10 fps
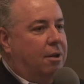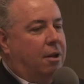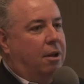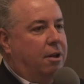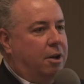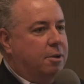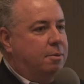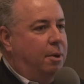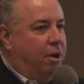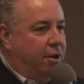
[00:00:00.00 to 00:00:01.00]
Uh, it gives
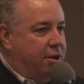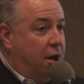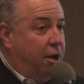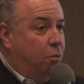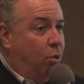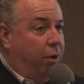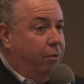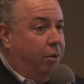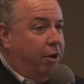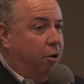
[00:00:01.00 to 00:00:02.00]
me a good talking point
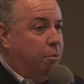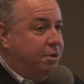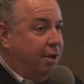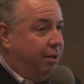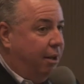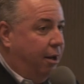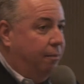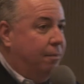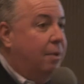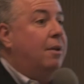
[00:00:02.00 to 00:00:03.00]
when I go to present to them.